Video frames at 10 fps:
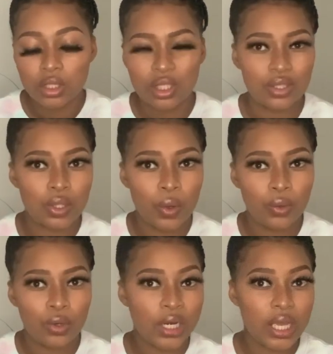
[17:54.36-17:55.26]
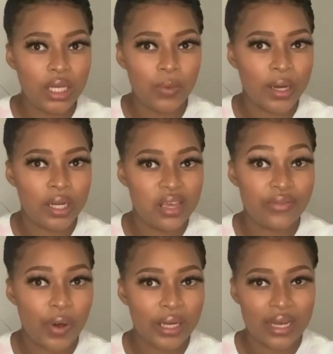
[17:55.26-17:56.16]
just so not anyone and
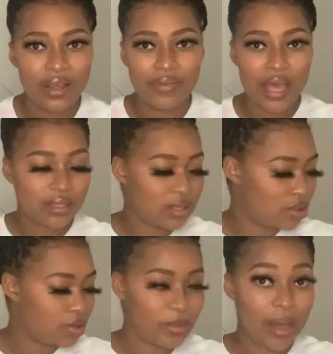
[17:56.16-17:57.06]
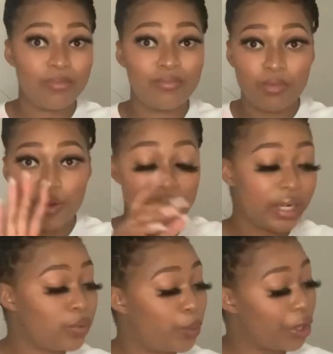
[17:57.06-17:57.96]
everyone can have access to me. I'm
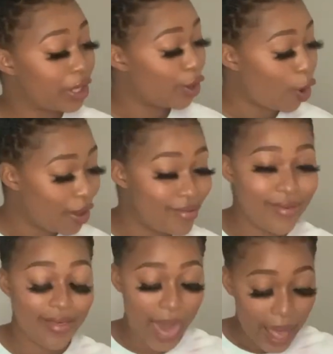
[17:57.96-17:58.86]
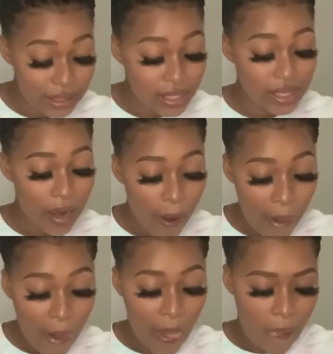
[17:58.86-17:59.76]
really working on
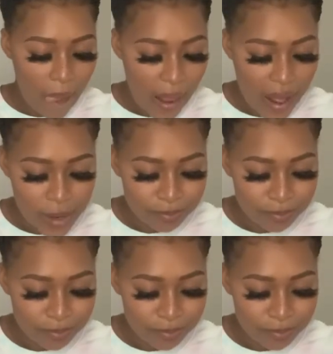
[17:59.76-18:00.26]
that.